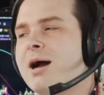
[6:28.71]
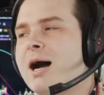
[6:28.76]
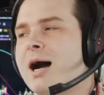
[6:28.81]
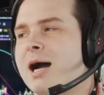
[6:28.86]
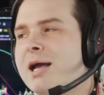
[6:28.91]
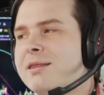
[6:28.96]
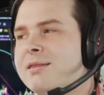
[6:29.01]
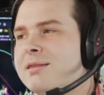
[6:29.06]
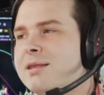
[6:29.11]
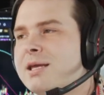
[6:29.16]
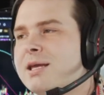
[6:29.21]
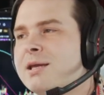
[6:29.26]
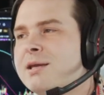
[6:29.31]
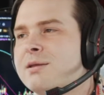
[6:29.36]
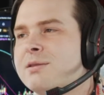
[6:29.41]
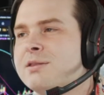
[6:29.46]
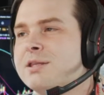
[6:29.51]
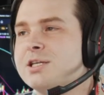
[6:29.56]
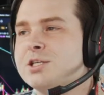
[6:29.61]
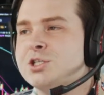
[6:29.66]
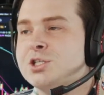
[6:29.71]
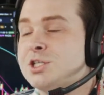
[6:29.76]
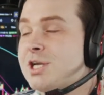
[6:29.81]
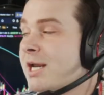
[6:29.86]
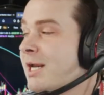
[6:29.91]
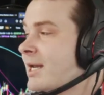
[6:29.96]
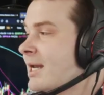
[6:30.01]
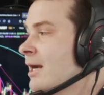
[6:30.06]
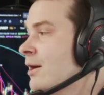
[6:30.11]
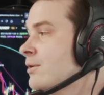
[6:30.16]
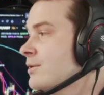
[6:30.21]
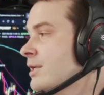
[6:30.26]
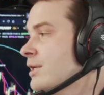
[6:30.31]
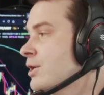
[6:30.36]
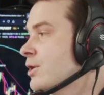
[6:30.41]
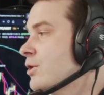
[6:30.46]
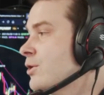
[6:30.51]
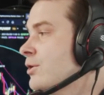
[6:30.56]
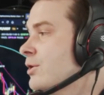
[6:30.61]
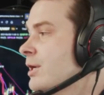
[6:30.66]
I think this shakeout that
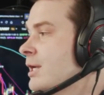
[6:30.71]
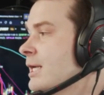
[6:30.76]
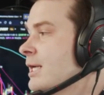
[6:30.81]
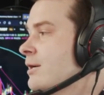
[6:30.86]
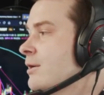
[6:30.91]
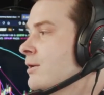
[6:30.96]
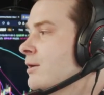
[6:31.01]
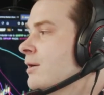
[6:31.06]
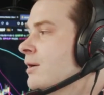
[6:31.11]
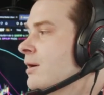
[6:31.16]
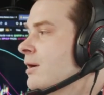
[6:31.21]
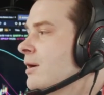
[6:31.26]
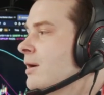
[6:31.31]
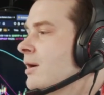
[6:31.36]
occurred here